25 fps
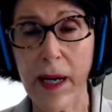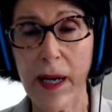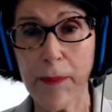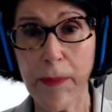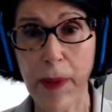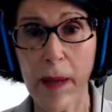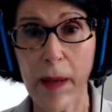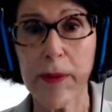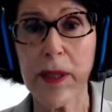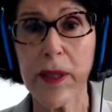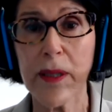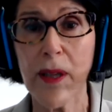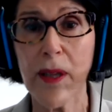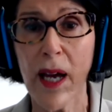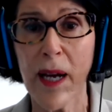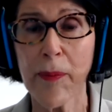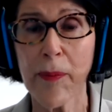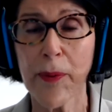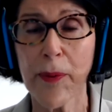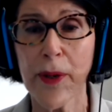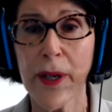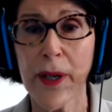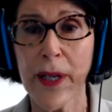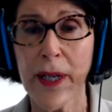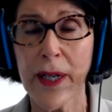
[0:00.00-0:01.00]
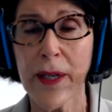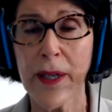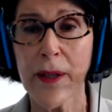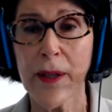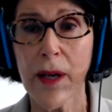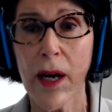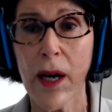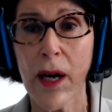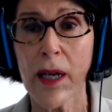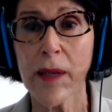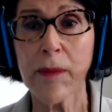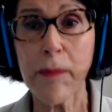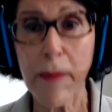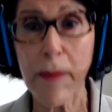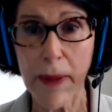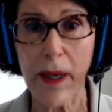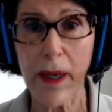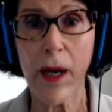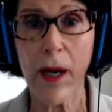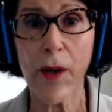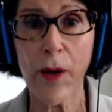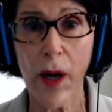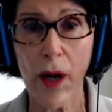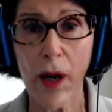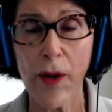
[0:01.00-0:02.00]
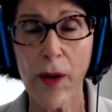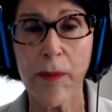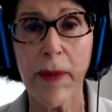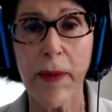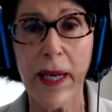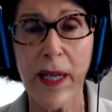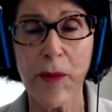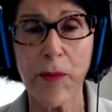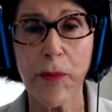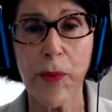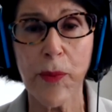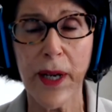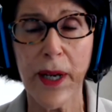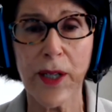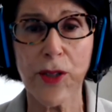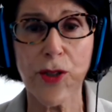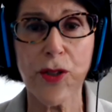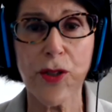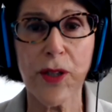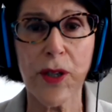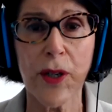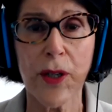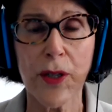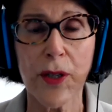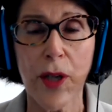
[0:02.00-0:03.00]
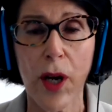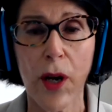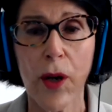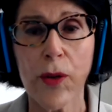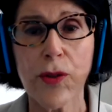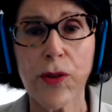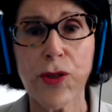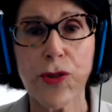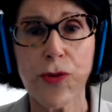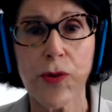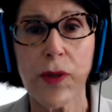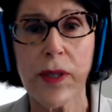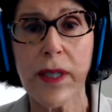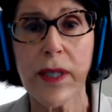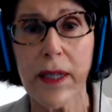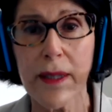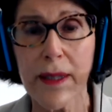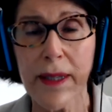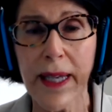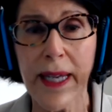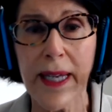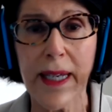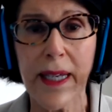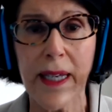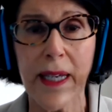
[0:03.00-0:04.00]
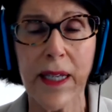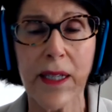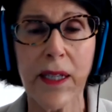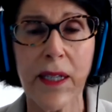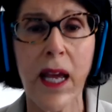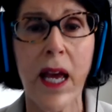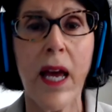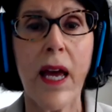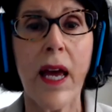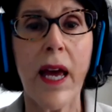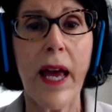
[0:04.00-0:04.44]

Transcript: Public Library on our main branch there on Oak Street at Lincoln